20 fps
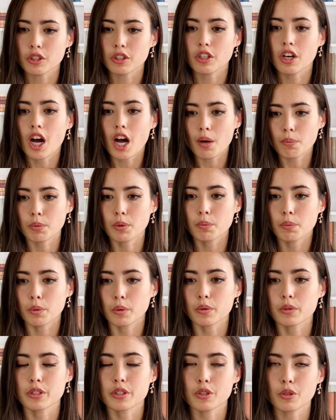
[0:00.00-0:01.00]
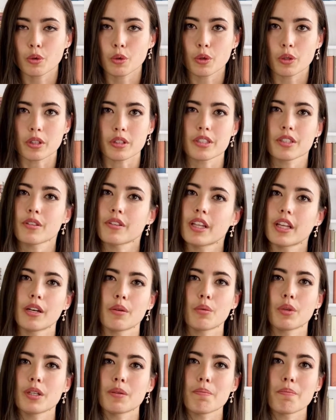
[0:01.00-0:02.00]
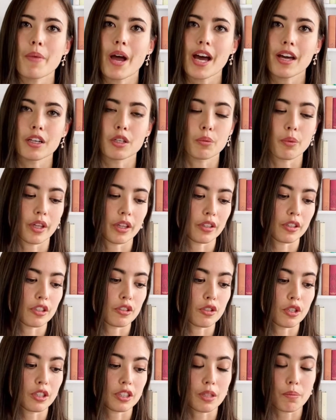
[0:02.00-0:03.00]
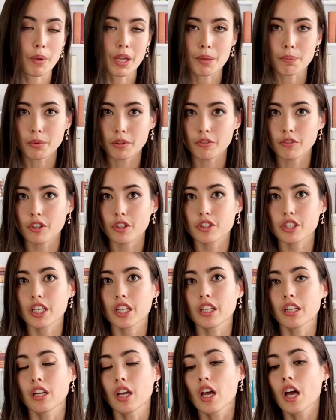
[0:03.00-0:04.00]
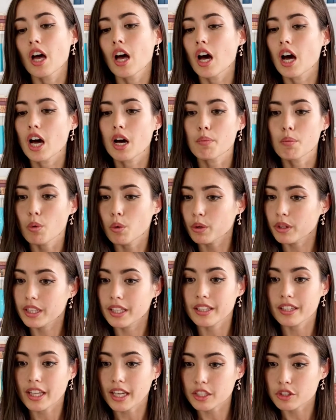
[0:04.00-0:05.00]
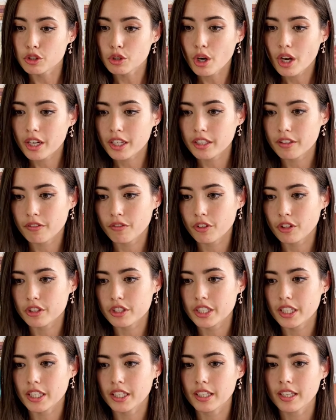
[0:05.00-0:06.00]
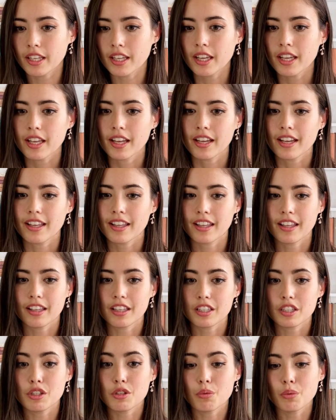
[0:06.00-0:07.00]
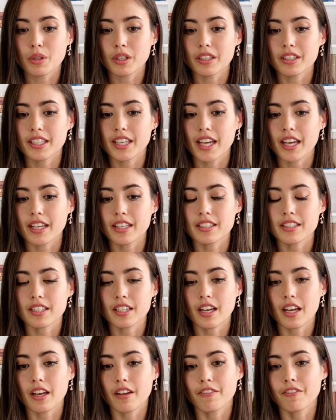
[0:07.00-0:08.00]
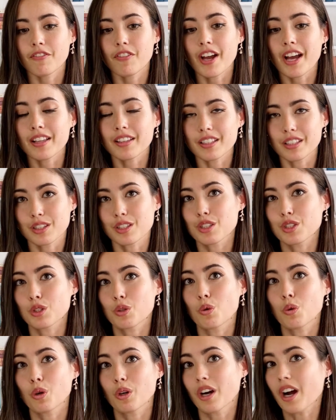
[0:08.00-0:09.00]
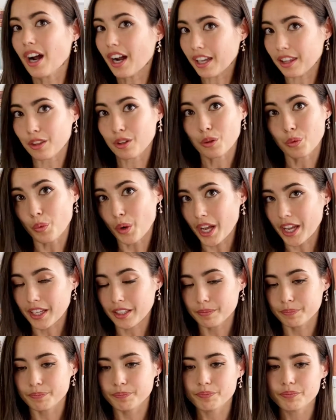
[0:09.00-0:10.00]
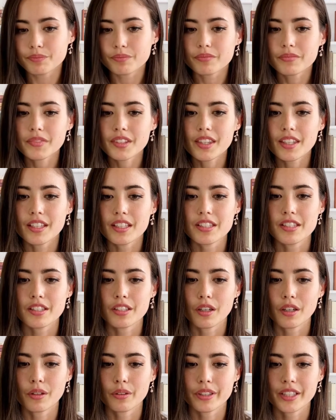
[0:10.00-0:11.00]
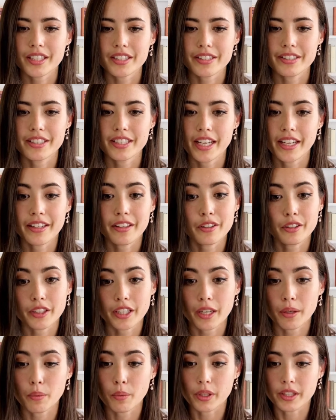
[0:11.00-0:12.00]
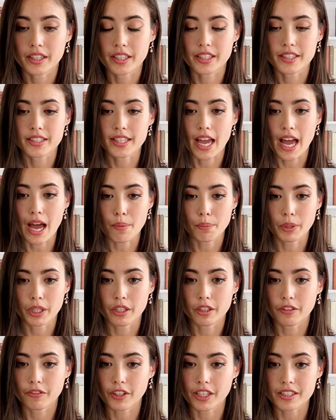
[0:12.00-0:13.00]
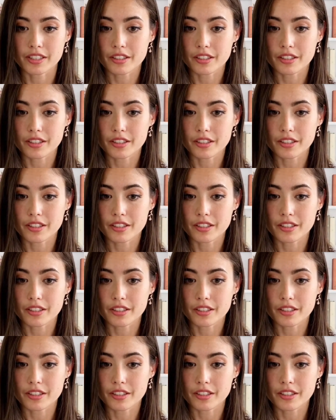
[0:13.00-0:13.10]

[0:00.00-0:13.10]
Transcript: comparable scores, so that it wouldn't matter whether you took the paper version or the electronic version. You would get a valid score either way. So let's take a look at what this app interface